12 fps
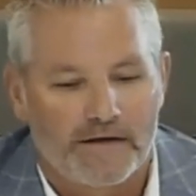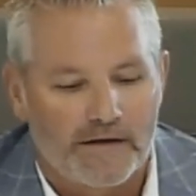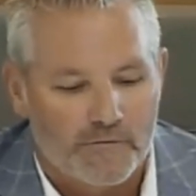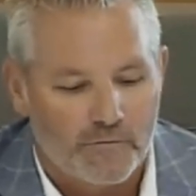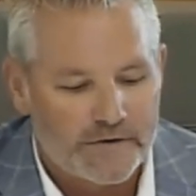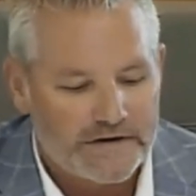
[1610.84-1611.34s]

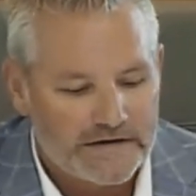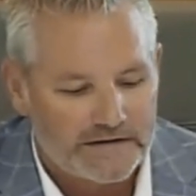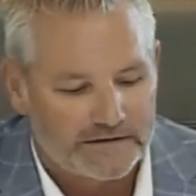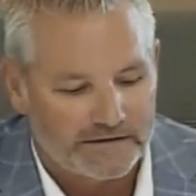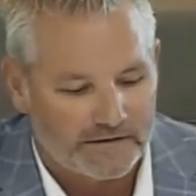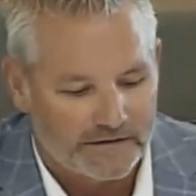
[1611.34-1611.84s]

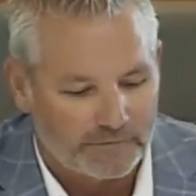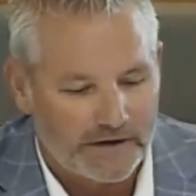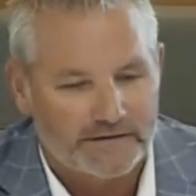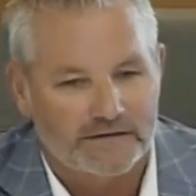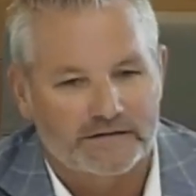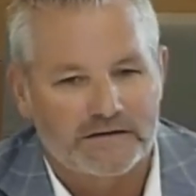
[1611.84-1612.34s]
the
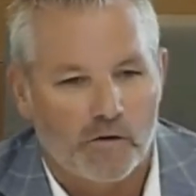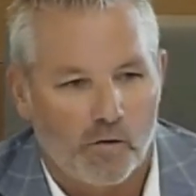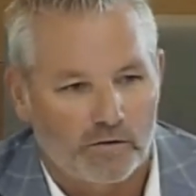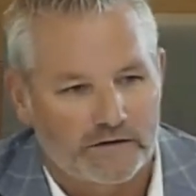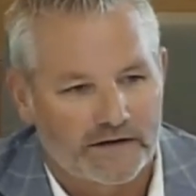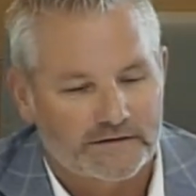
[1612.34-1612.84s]
residents need to
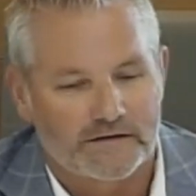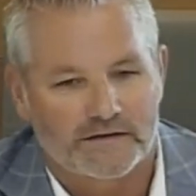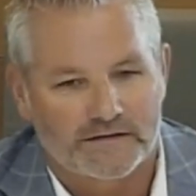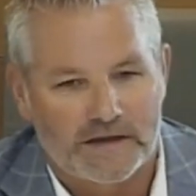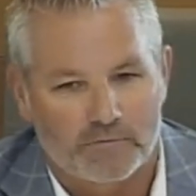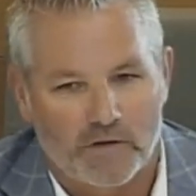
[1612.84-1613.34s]
hold us to the
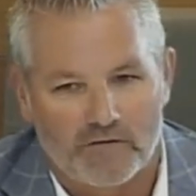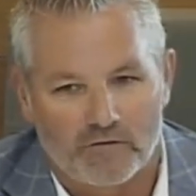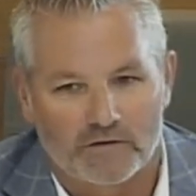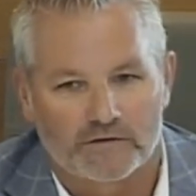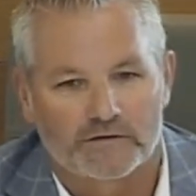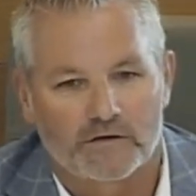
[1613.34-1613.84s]
same
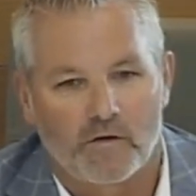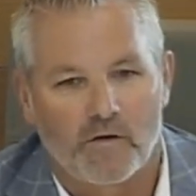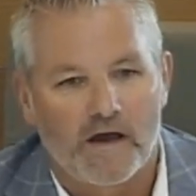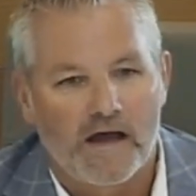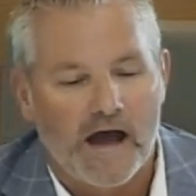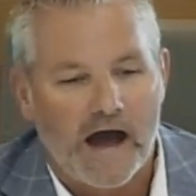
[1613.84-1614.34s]
level.
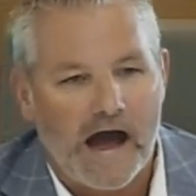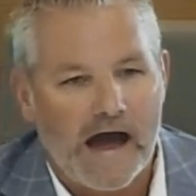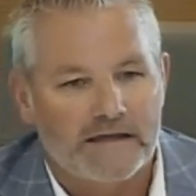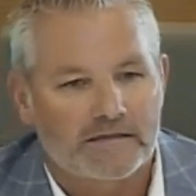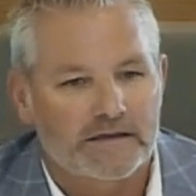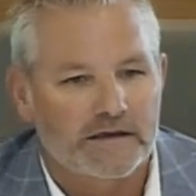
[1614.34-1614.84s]
So
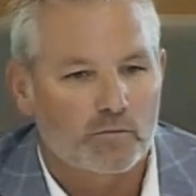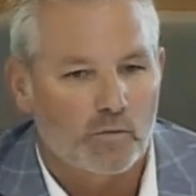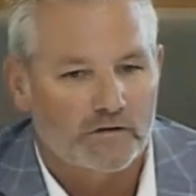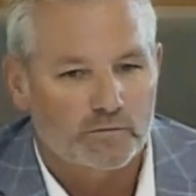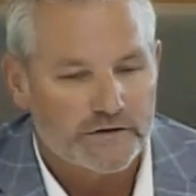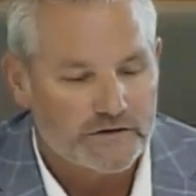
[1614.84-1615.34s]
I think
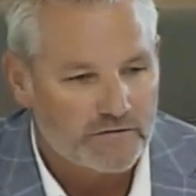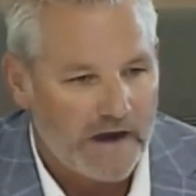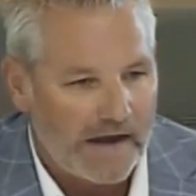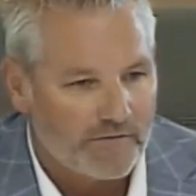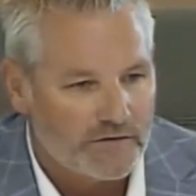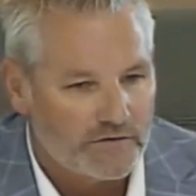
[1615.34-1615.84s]
once we do
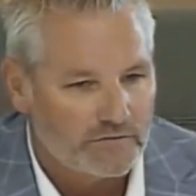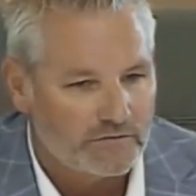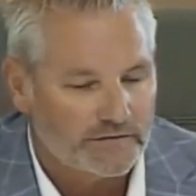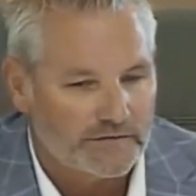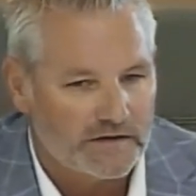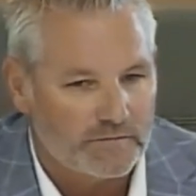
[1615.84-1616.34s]
have the
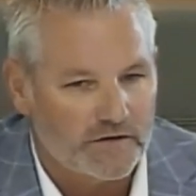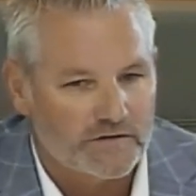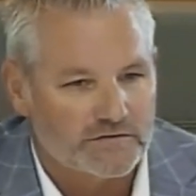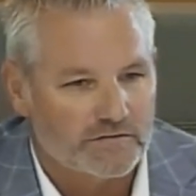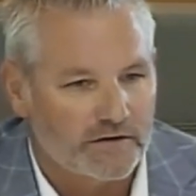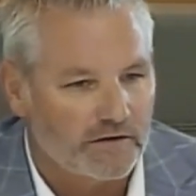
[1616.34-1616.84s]
new city
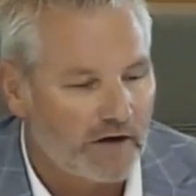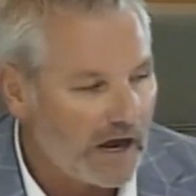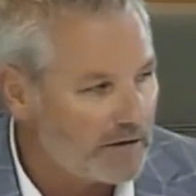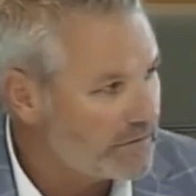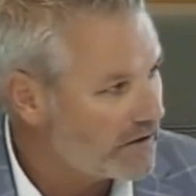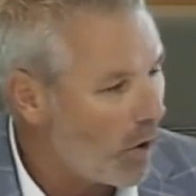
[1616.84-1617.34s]
administrator,
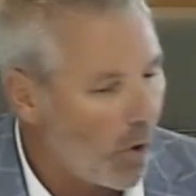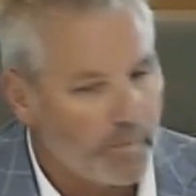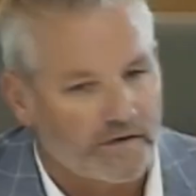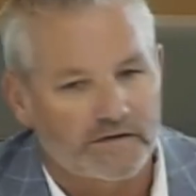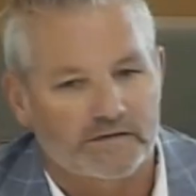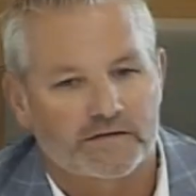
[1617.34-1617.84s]
I'd be
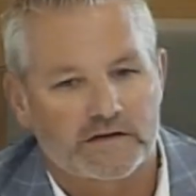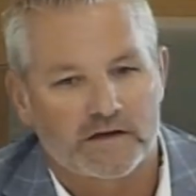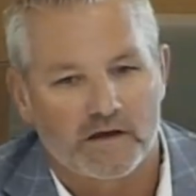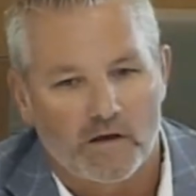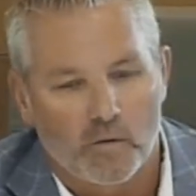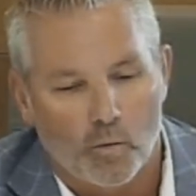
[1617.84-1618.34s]
open to
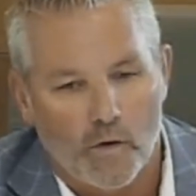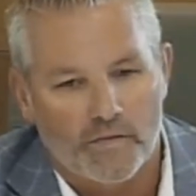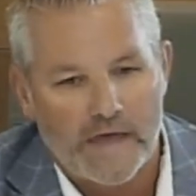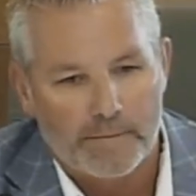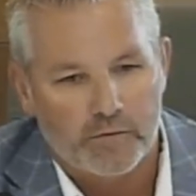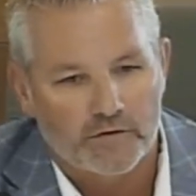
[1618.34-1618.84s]
see
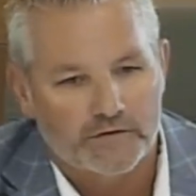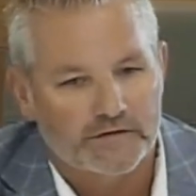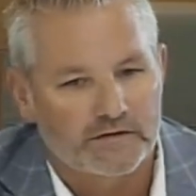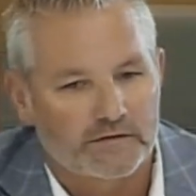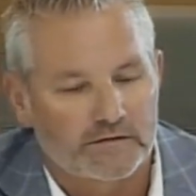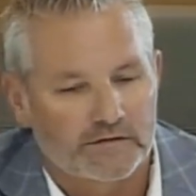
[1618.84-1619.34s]
what that
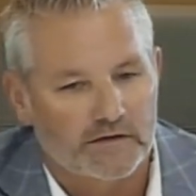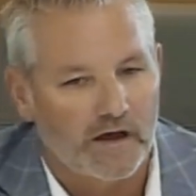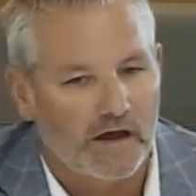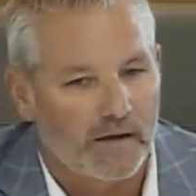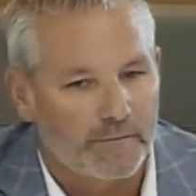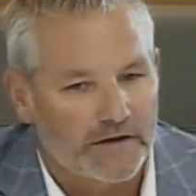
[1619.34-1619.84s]
person's
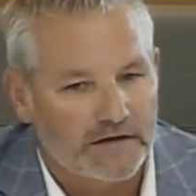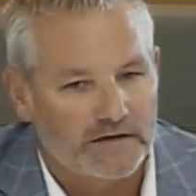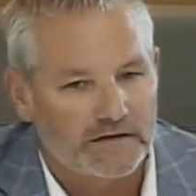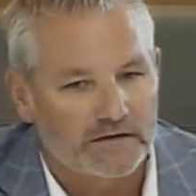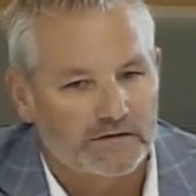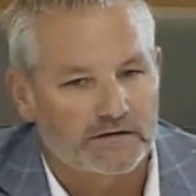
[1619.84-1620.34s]

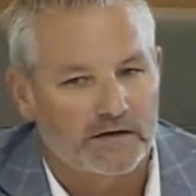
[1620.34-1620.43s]
opinion is.